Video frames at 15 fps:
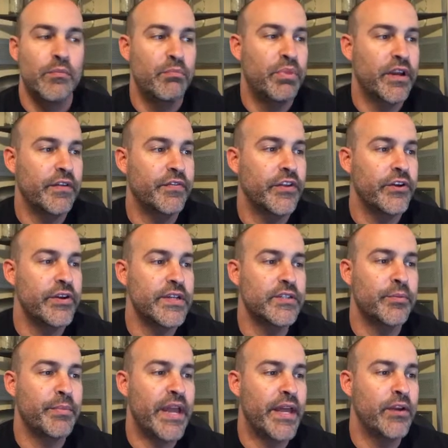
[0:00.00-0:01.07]
But if there is a
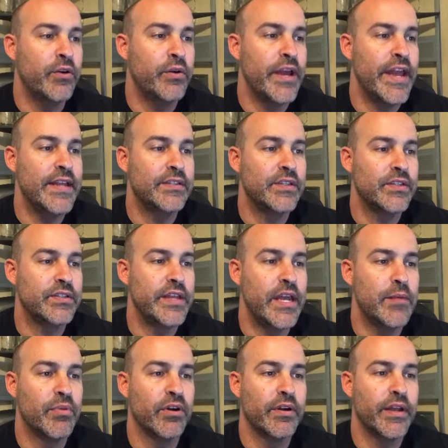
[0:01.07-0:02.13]
man who hates his
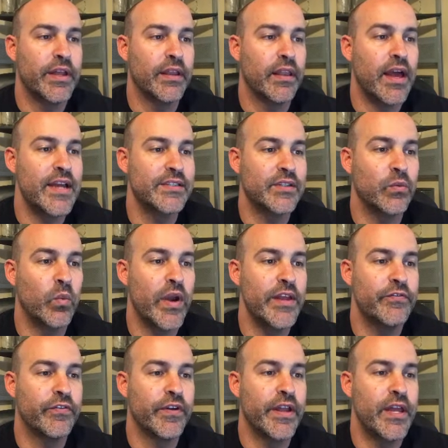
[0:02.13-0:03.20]
neighbor and lies in wait
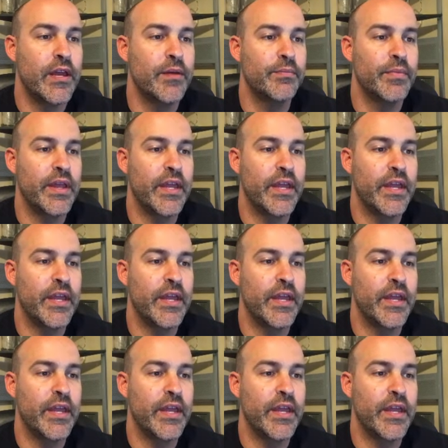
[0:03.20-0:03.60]
for him